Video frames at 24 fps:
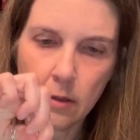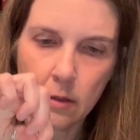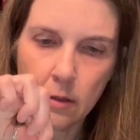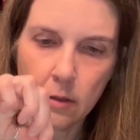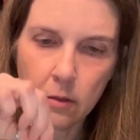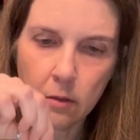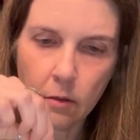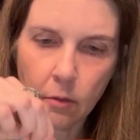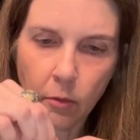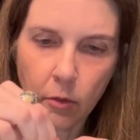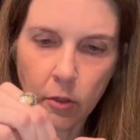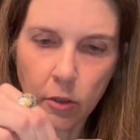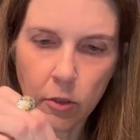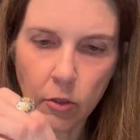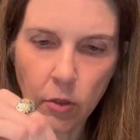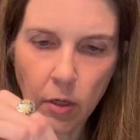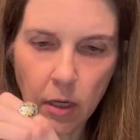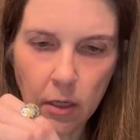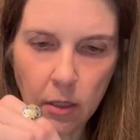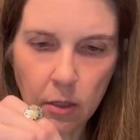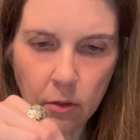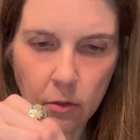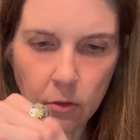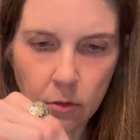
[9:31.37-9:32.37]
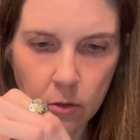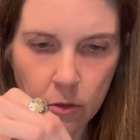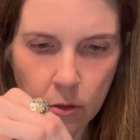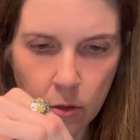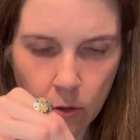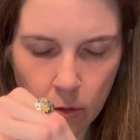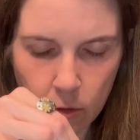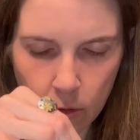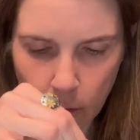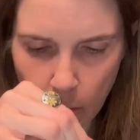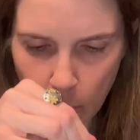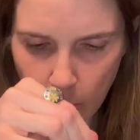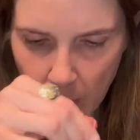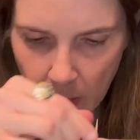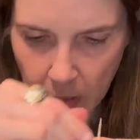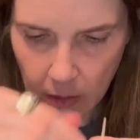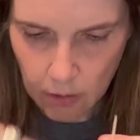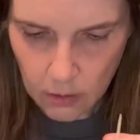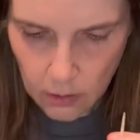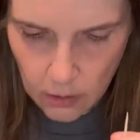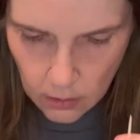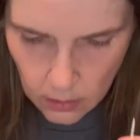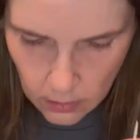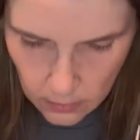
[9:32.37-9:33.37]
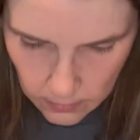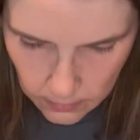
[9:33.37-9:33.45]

So I'm gonna try to use 2 toothpicks.